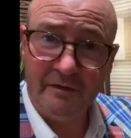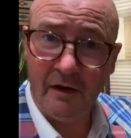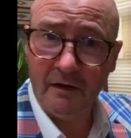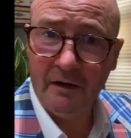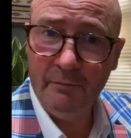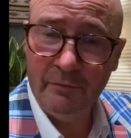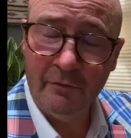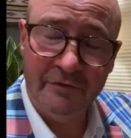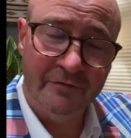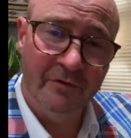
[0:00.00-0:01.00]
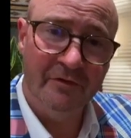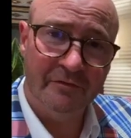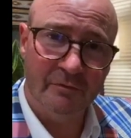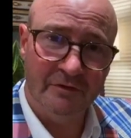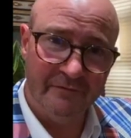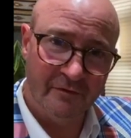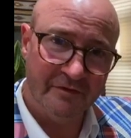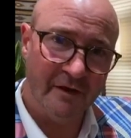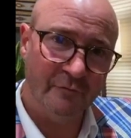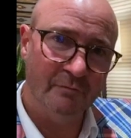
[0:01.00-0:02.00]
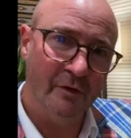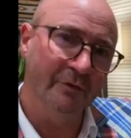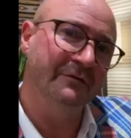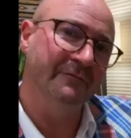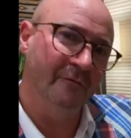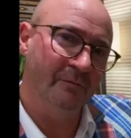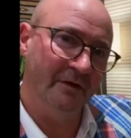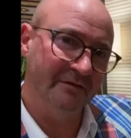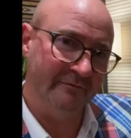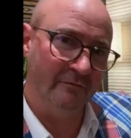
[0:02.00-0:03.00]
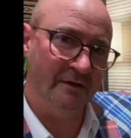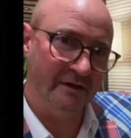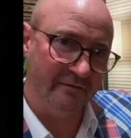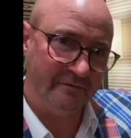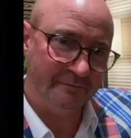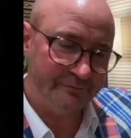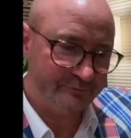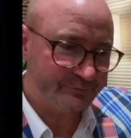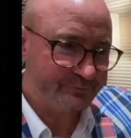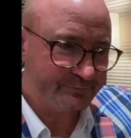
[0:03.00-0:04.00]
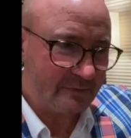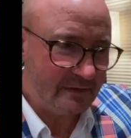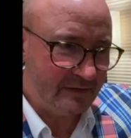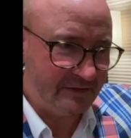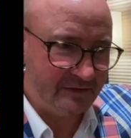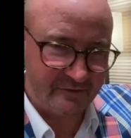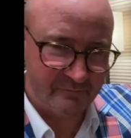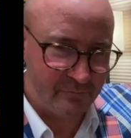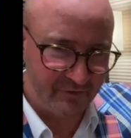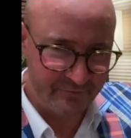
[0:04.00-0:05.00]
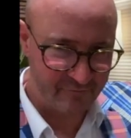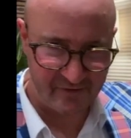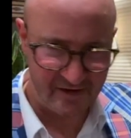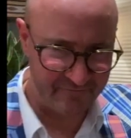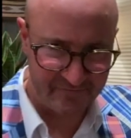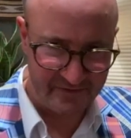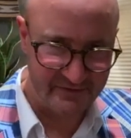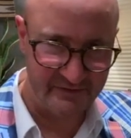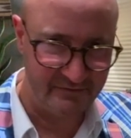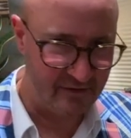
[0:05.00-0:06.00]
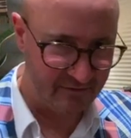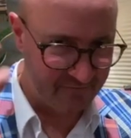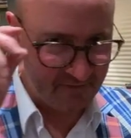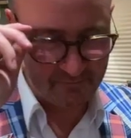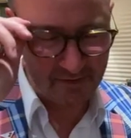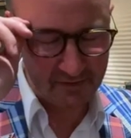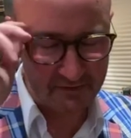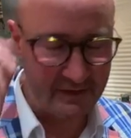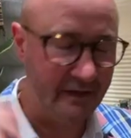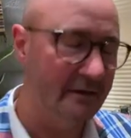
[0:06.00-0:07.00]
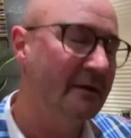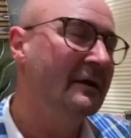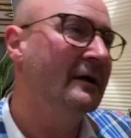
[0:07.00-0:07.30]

So I bought the first one of the first hundred bottles of Four Pillars ever released. They did a possible crowd-funded kind of thing back in the day.